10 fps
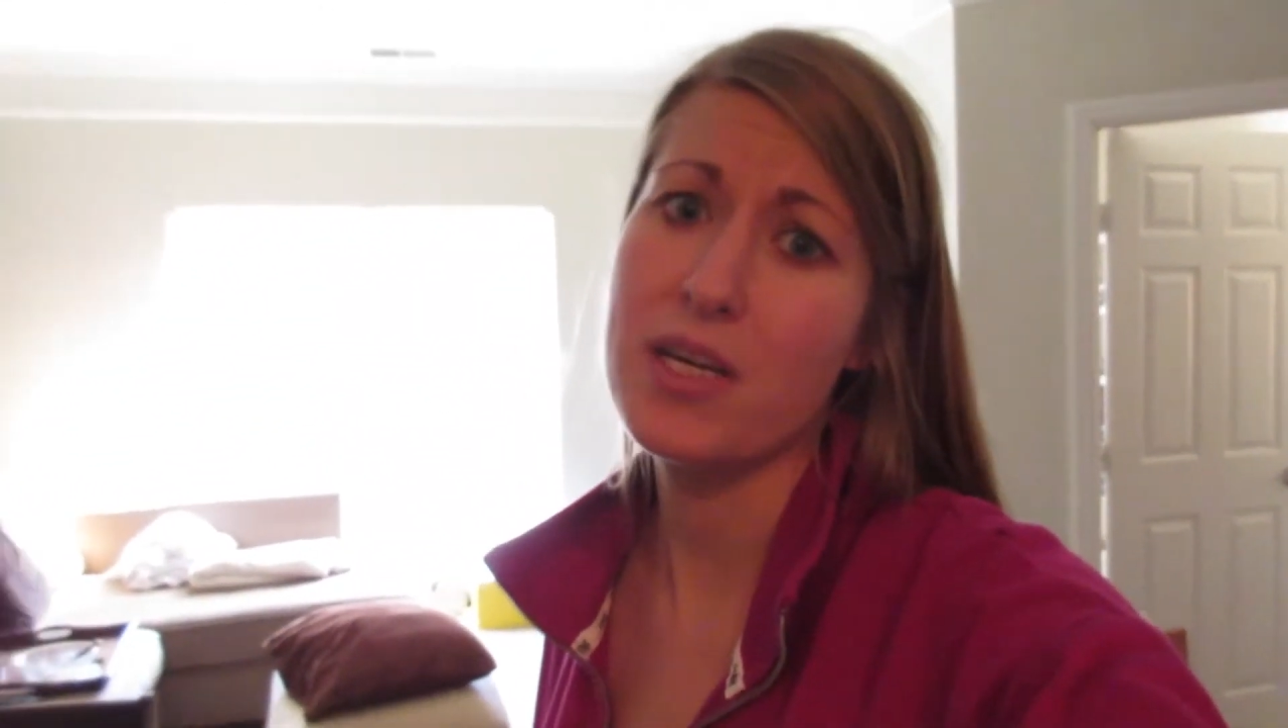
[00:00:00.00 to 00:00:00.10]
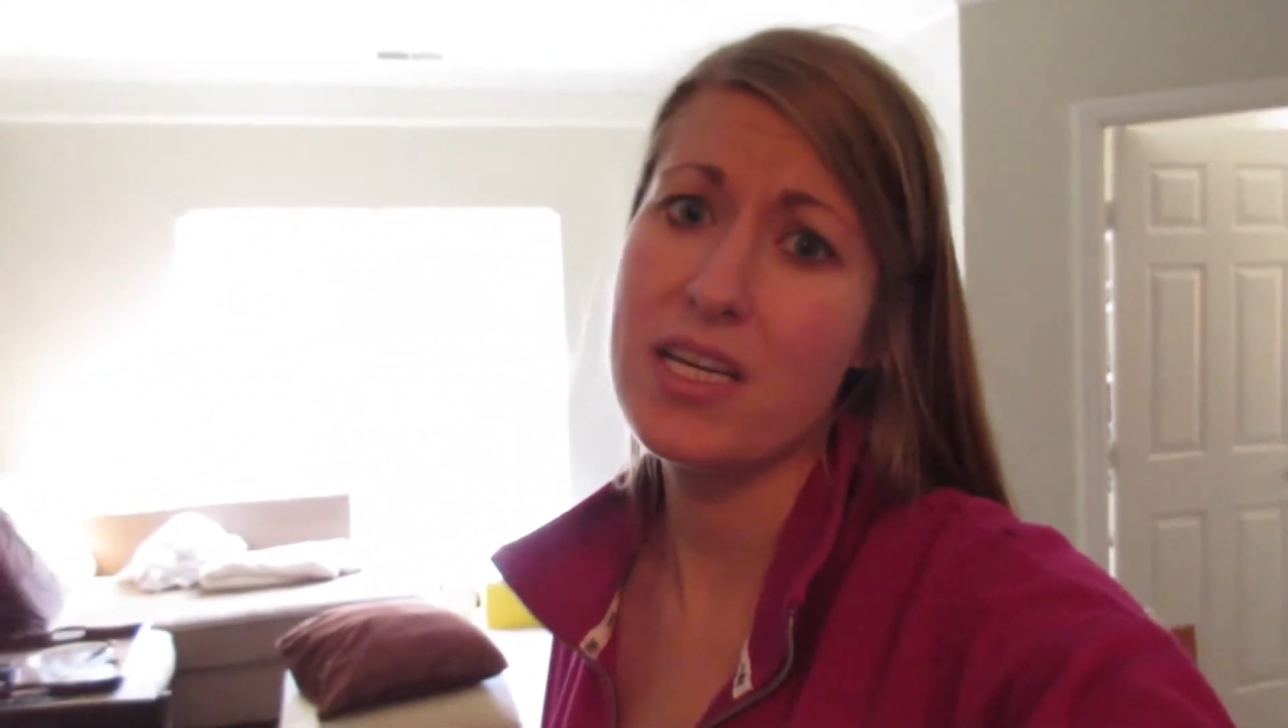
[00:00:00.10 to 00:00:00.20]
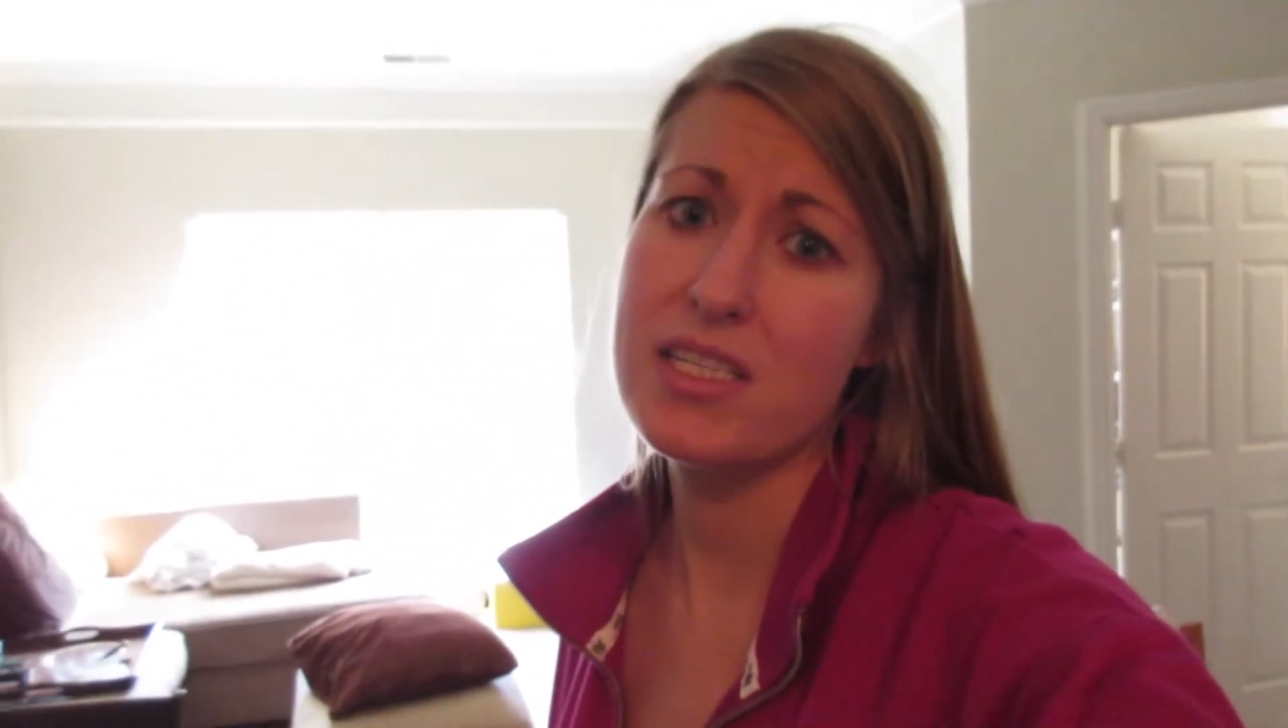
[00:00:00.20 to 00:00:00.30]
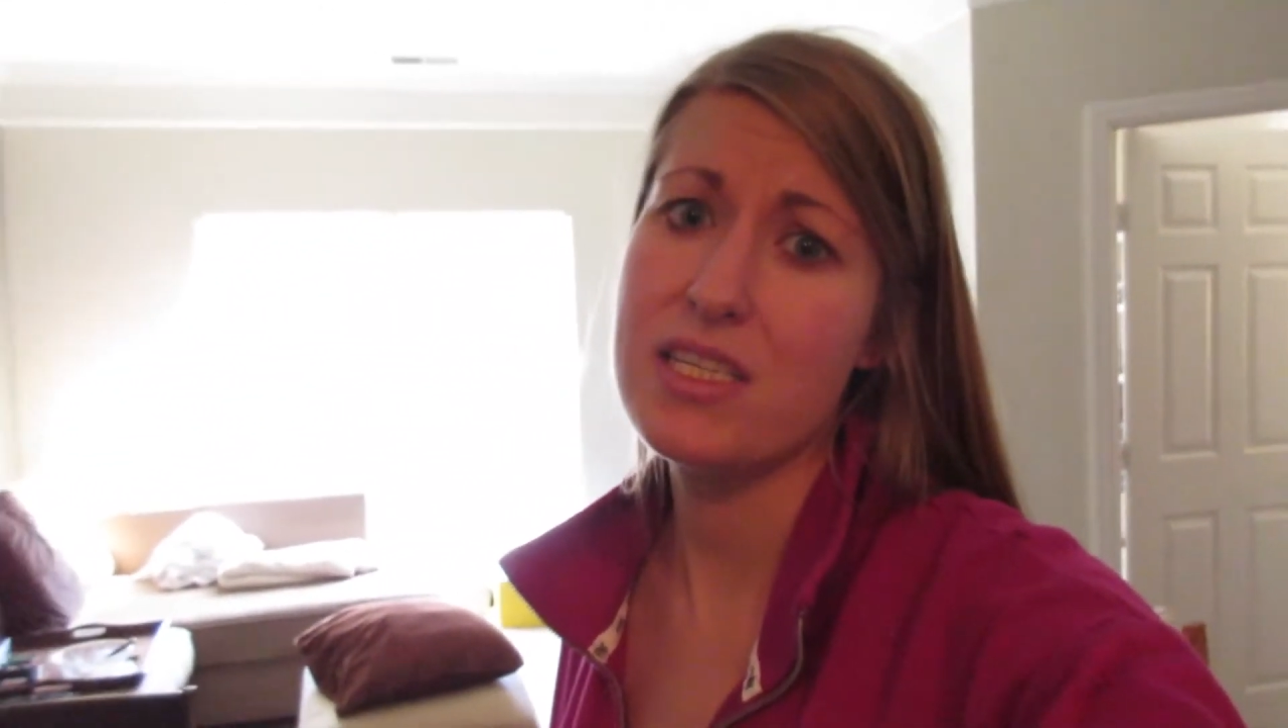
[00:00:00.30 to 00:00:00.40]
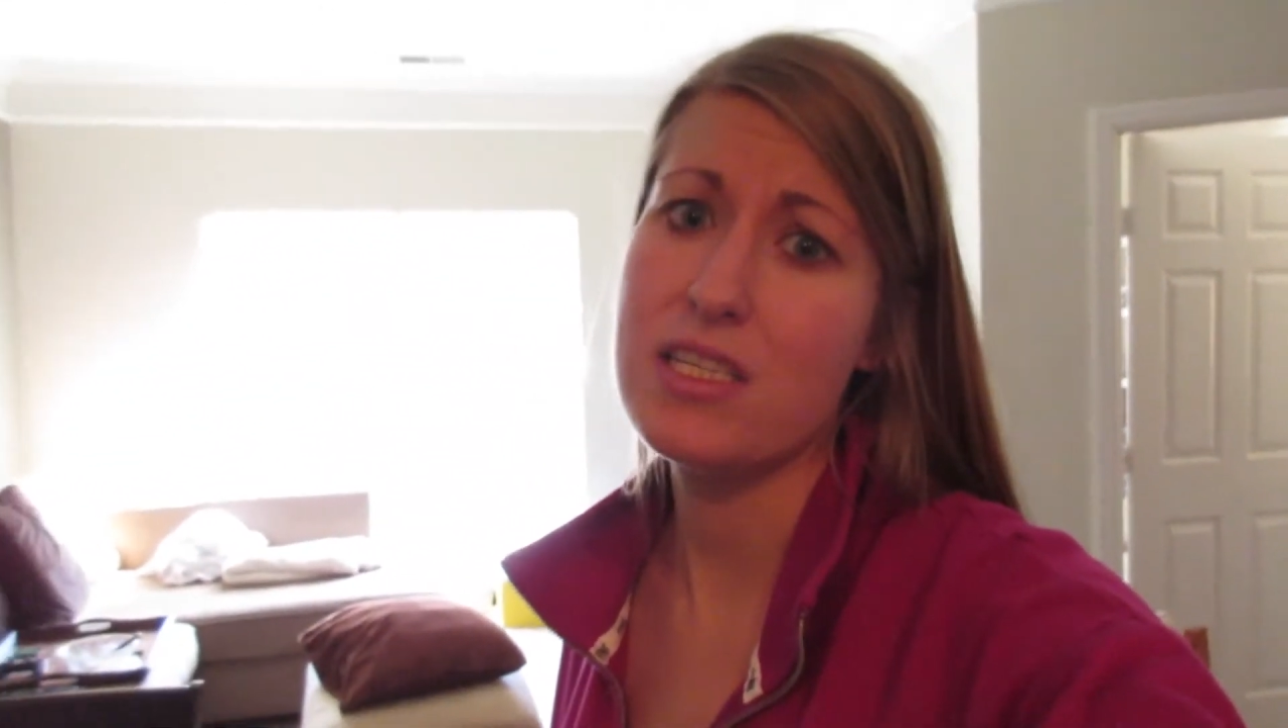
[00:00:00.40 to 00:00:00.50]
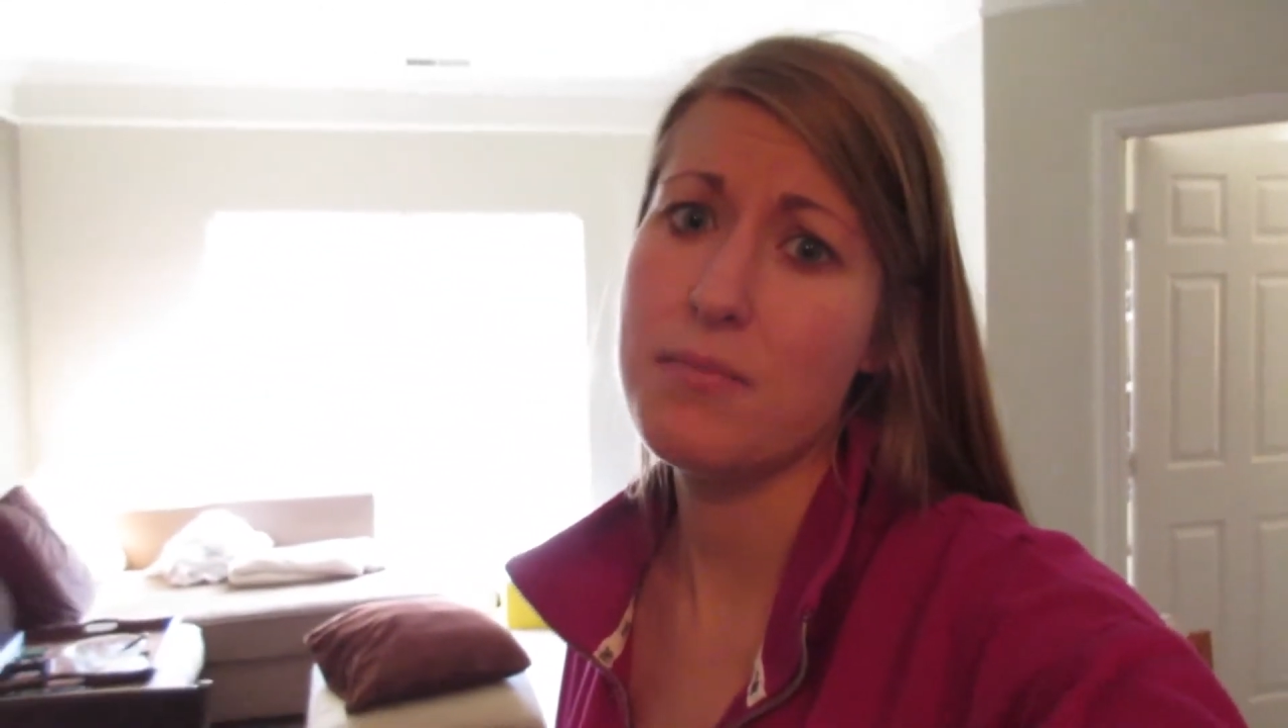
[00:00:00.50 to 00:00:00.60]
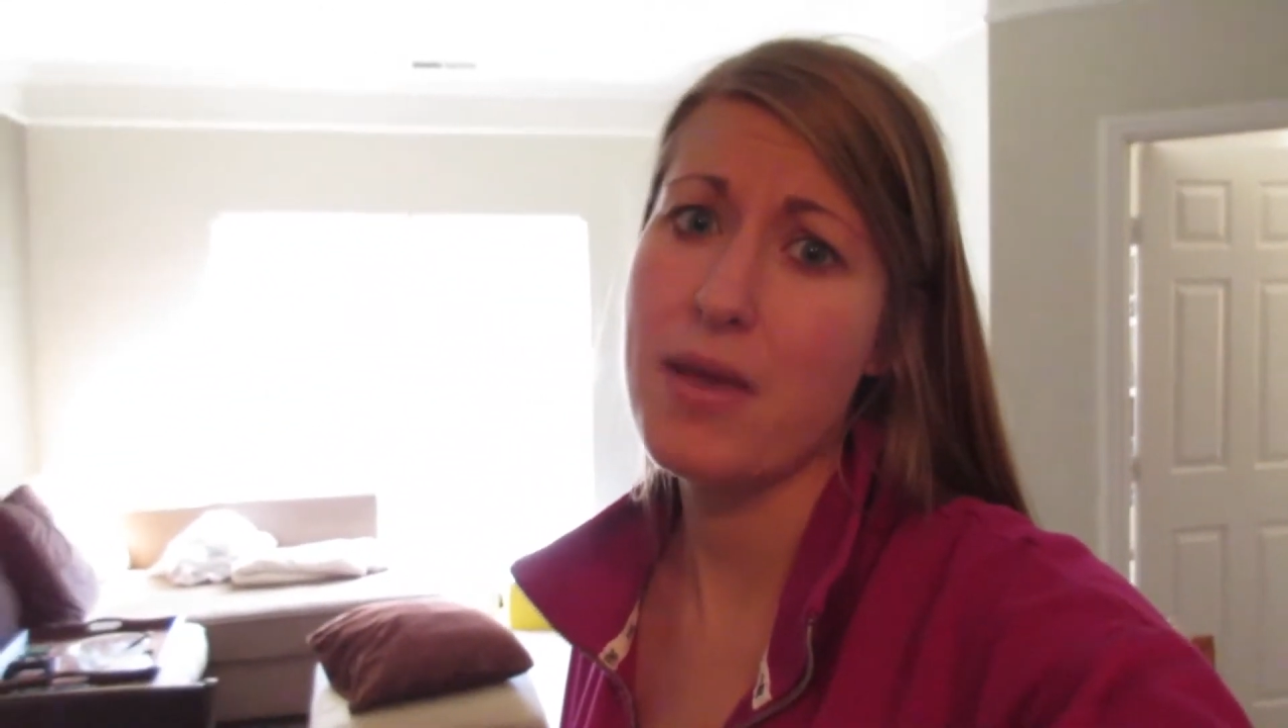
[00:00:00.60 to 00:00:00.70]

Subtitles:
easy to